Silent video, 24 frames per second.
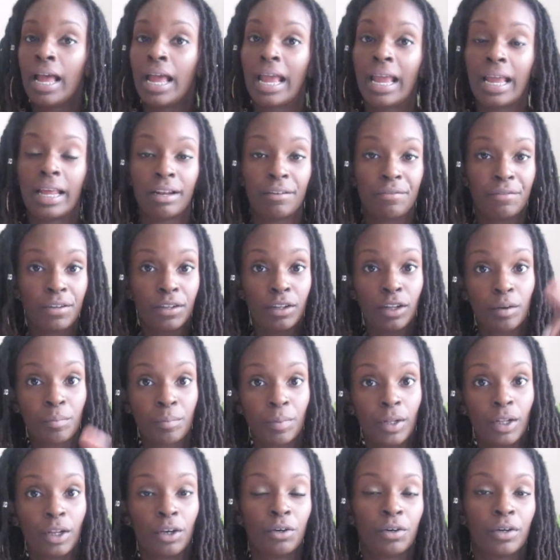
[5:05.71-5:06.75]
And if you look
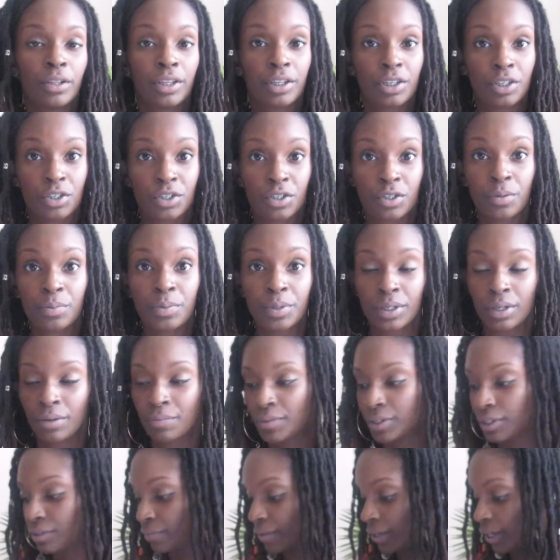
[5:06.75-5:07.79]
below in the description
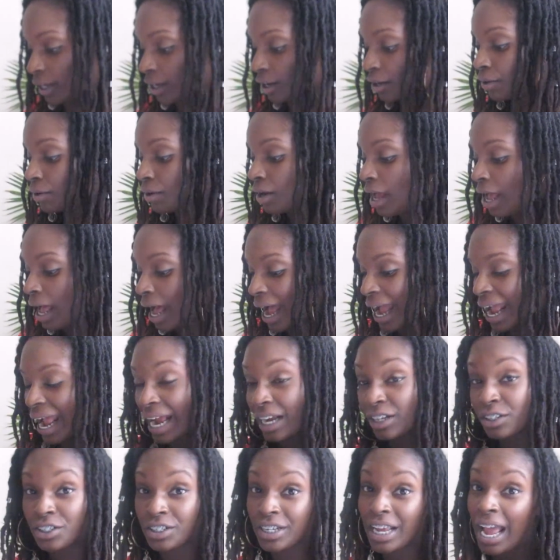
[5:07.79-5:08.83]
of this video, I
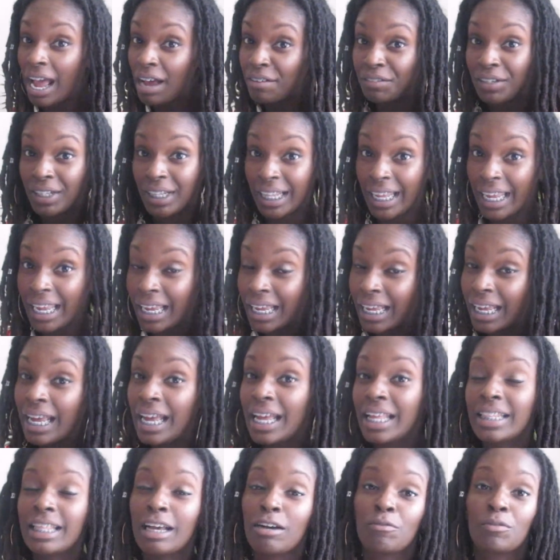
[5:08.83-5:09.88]
actually have a link
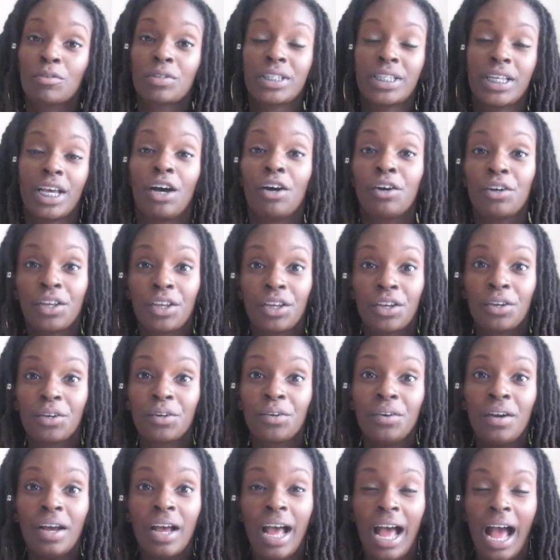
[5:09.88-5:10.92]
that will tell
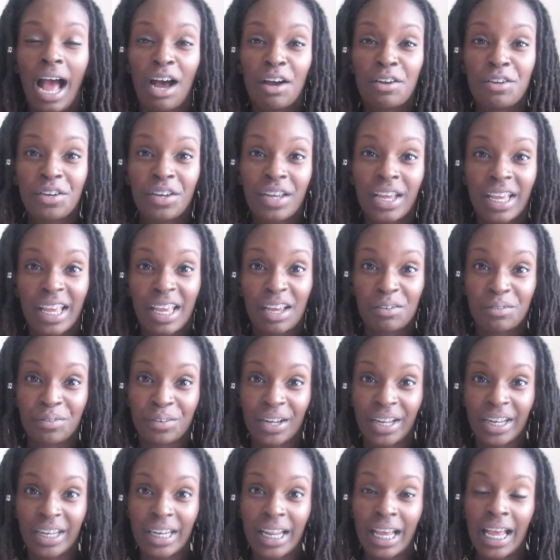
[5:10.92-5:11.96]
you how you can get
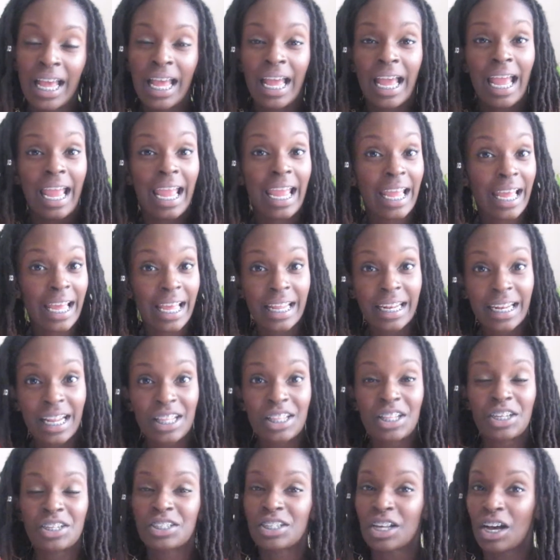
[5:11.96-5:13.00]
one.
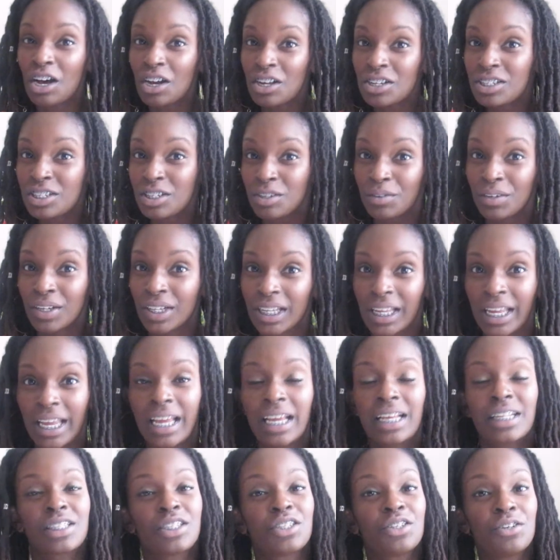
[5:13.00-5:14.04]
And there's also a
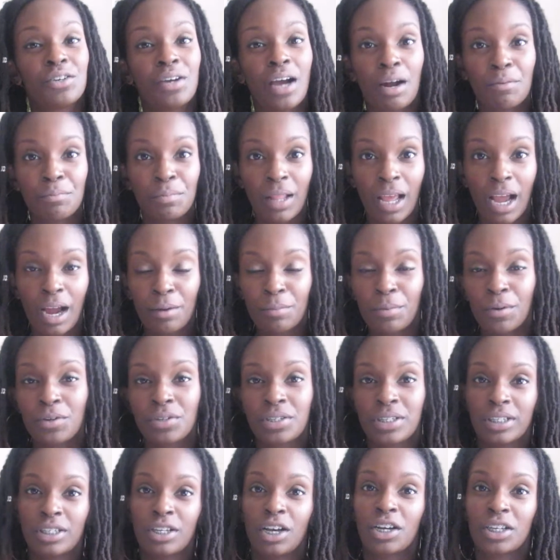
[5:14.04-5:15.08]
link to our blog
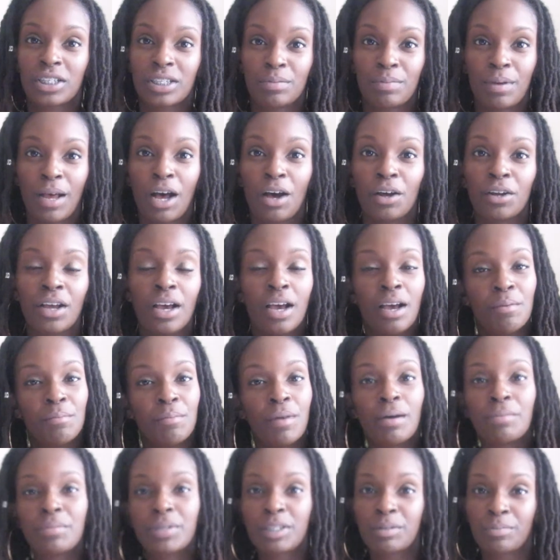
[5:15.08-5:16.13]
post that talks about
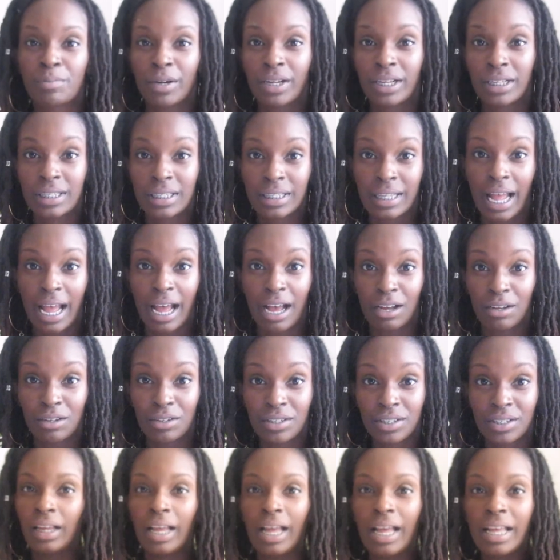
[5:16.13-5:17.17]
Mama Spring
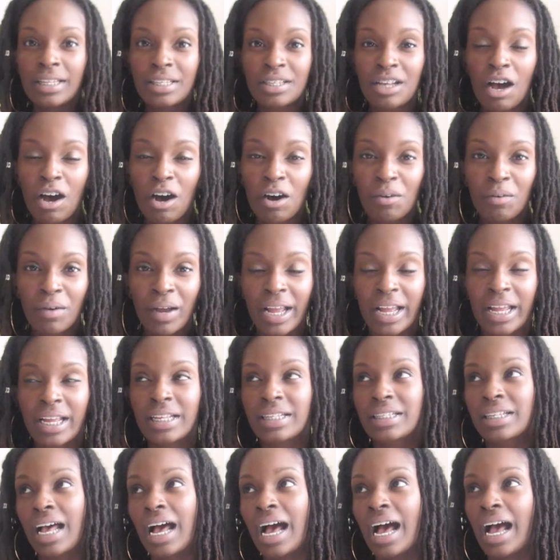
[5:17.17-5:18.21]
Styles. As
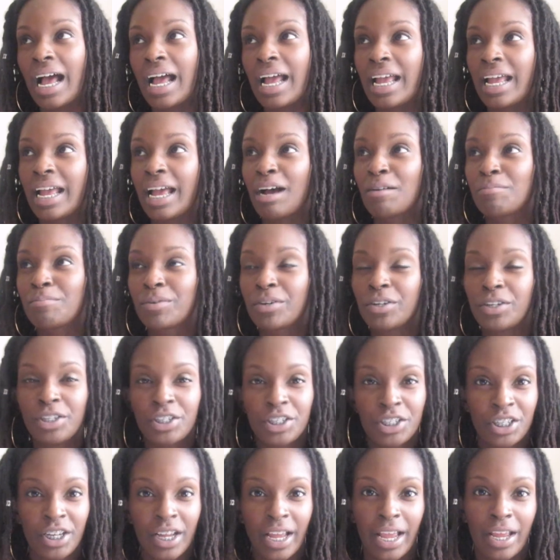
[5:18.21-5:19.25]
always, I
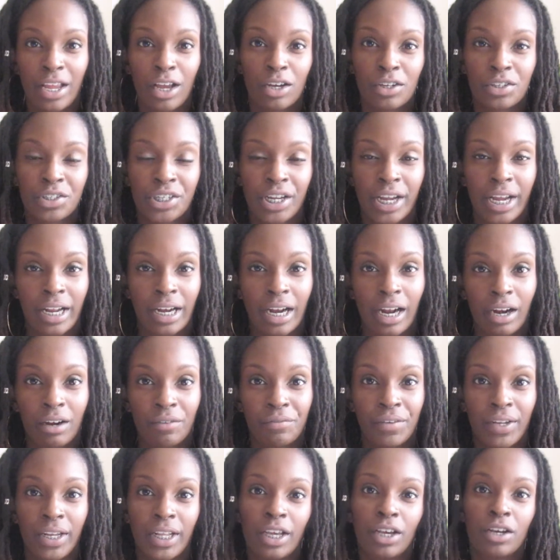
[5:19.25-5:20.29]
appreciate y'all checking out our
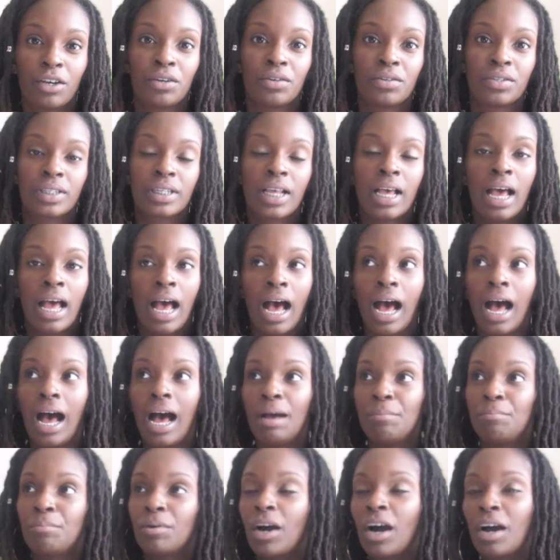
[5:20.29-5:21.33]
videos.
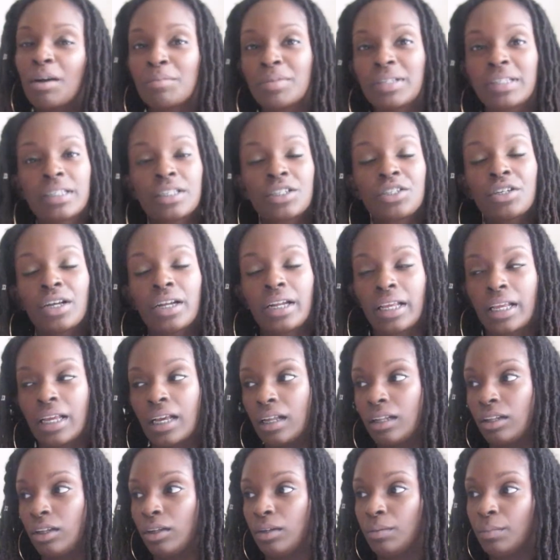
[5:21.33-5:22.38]
I promise to try to get
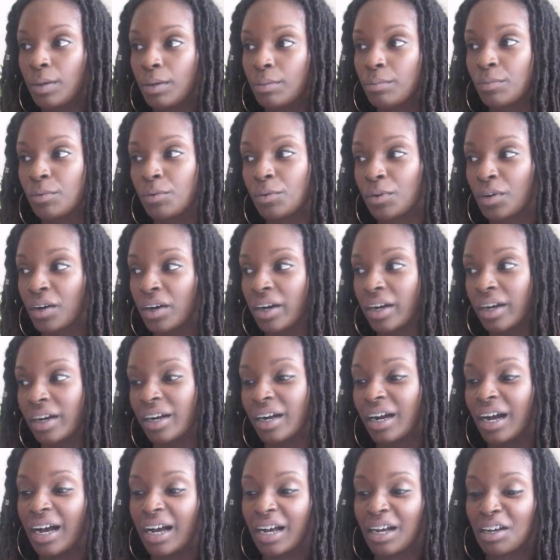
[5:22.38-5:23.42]
a little bit
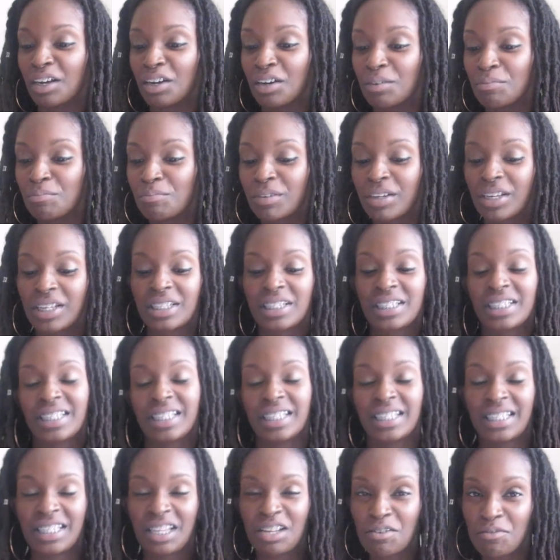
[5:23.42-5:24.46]
more uh,
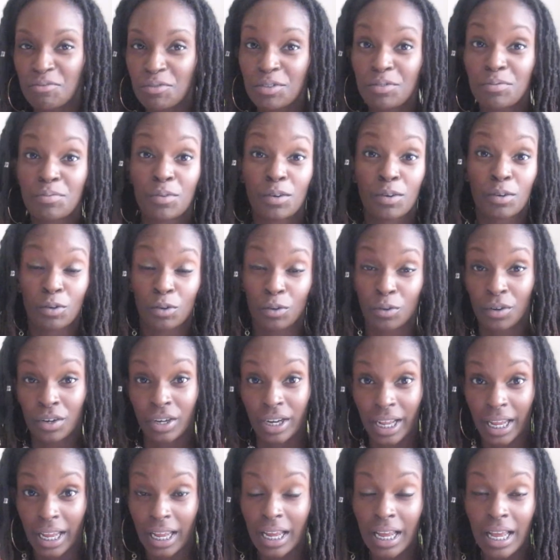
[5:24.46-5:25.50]
consistent with
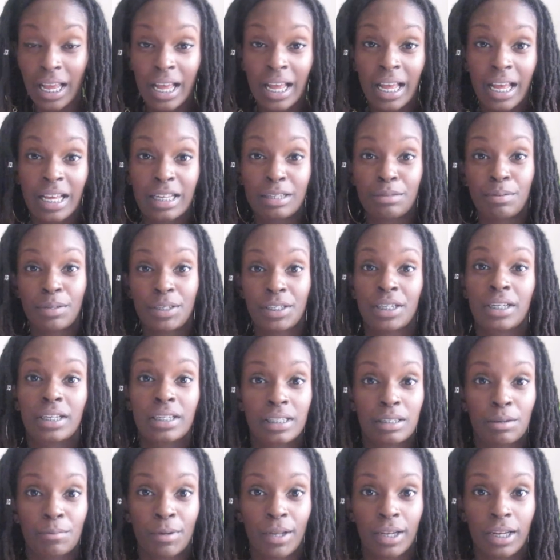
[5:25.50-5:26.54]
recording, especially
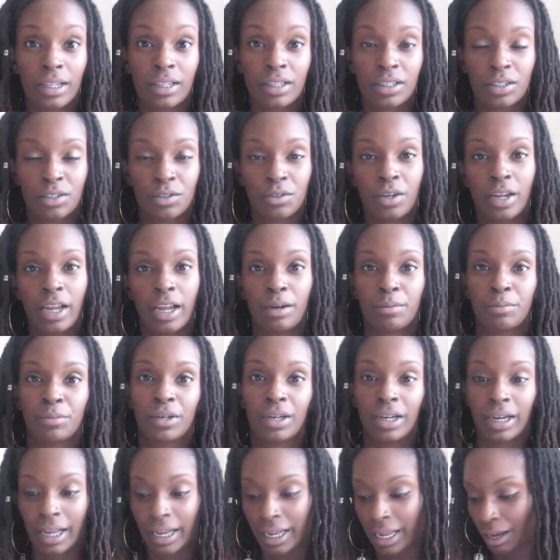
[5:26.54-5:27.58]
because I'm getting this new
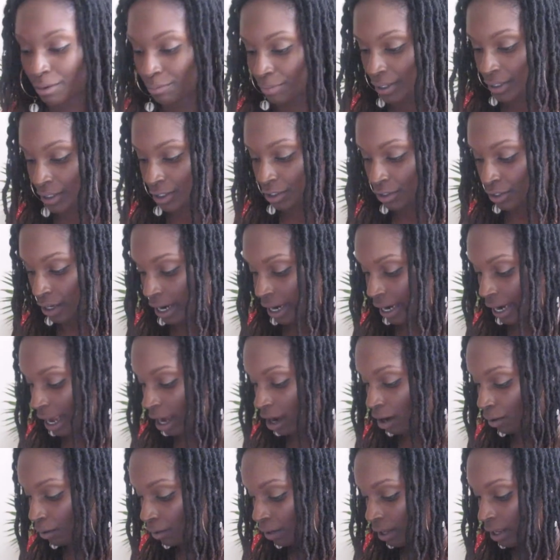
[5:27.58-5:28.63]
camera and I can't wait to try it
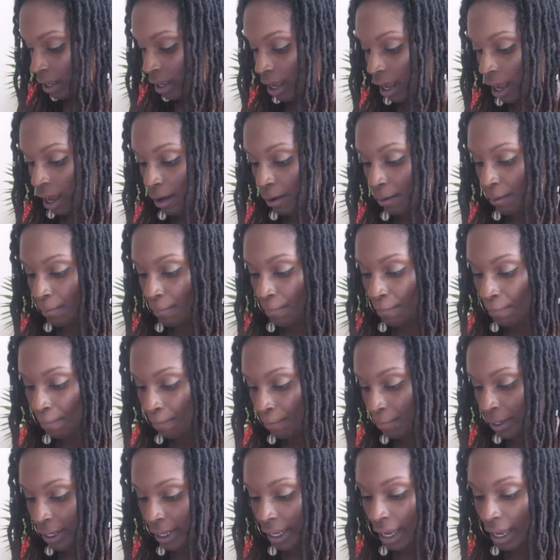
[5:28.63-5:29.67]
out. Um,
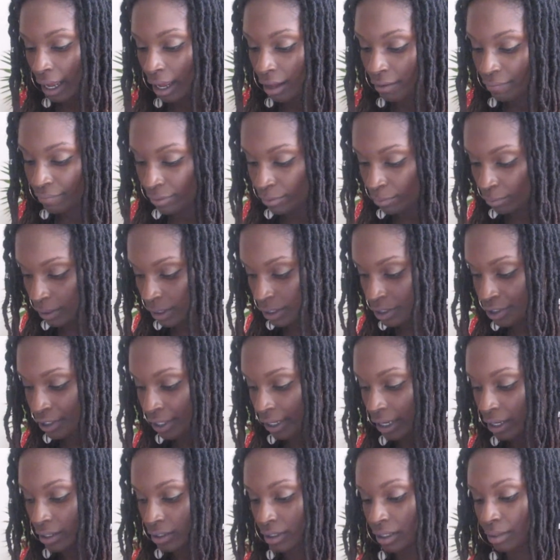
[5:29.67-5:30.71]
but yeah, if you want to
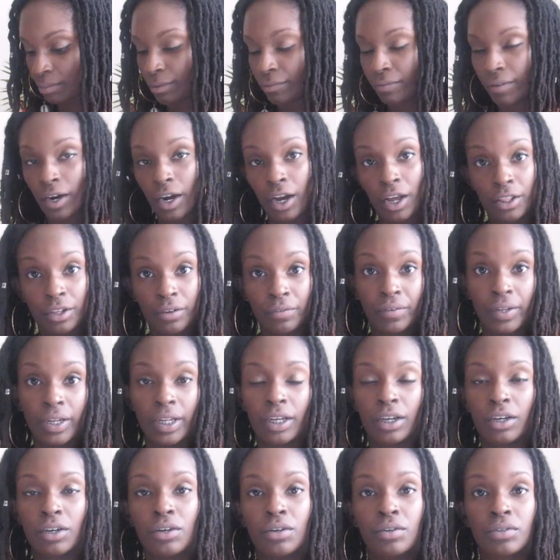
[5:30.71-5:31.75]
check out some of our other
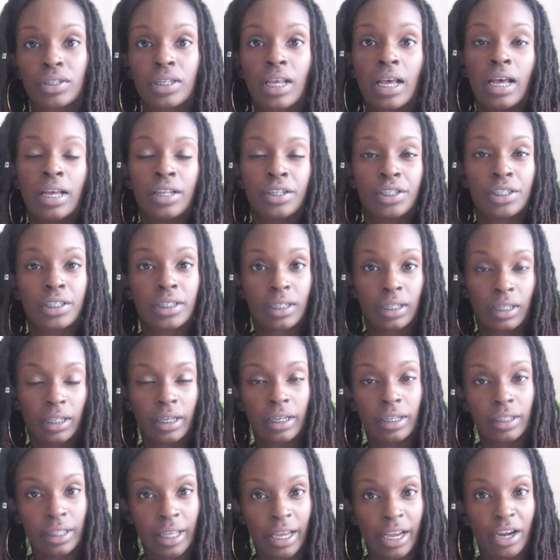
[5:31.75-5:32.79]
videos, just
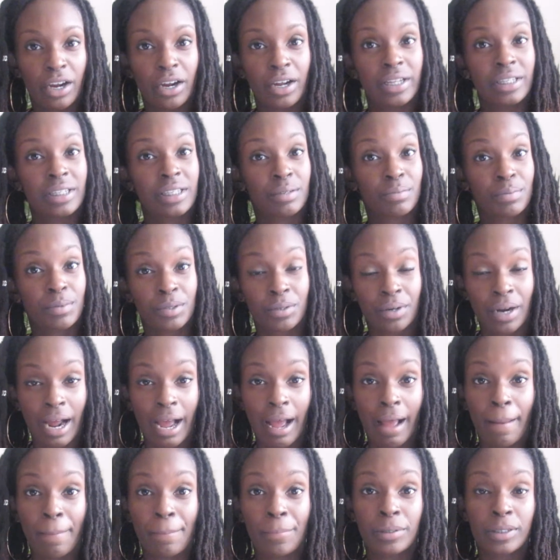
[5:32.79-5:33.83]
click there and
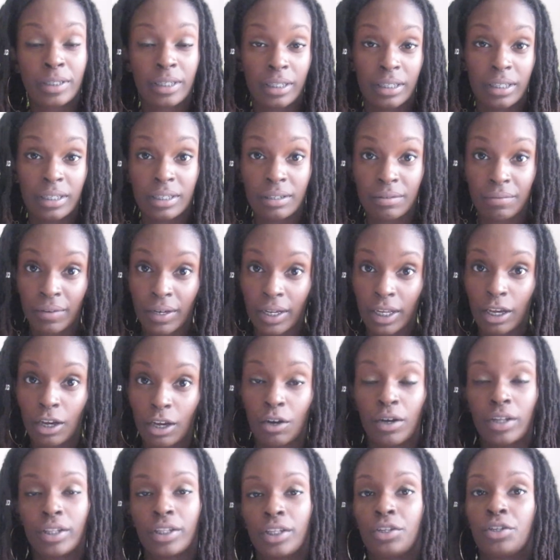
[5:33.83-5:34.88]
subscribe to this
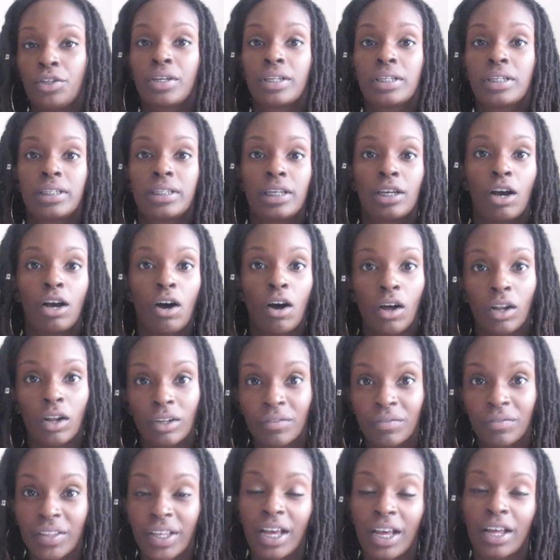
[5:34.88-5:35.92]
video and then you can see all
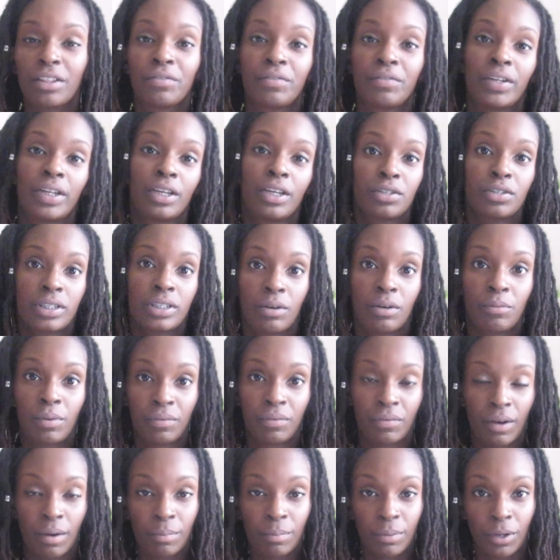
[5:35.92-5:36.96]
of the other videos that
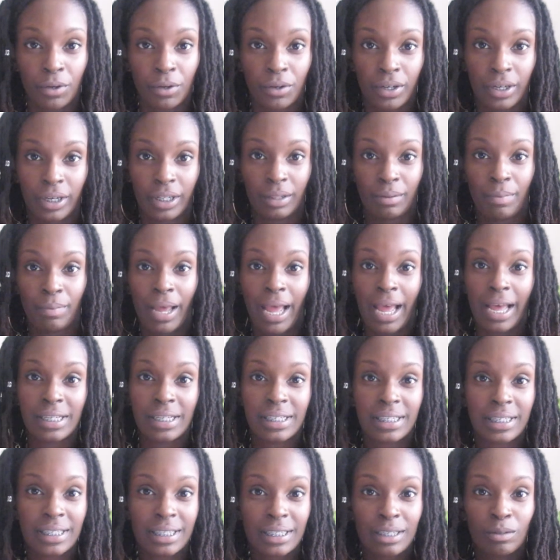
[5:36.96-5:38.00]
we've uploaded in the
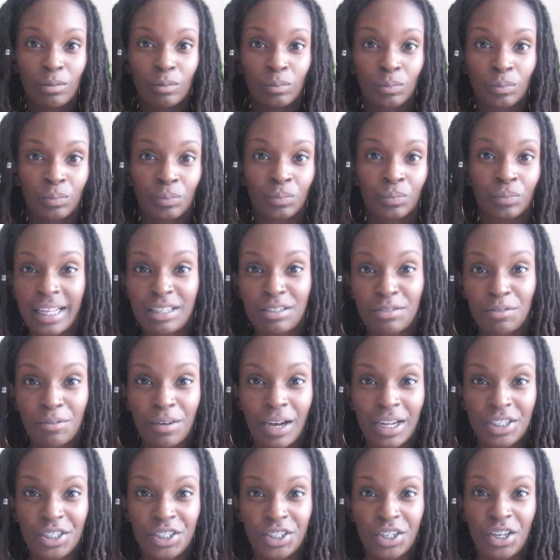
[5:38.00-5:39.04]
past. Thanks for
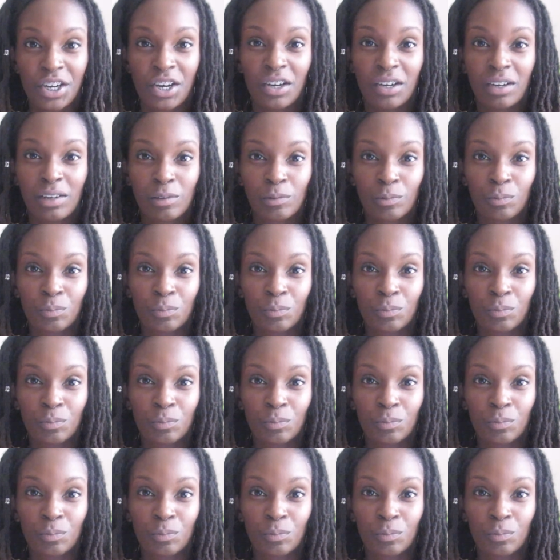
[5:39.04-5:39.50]
watching, y'all.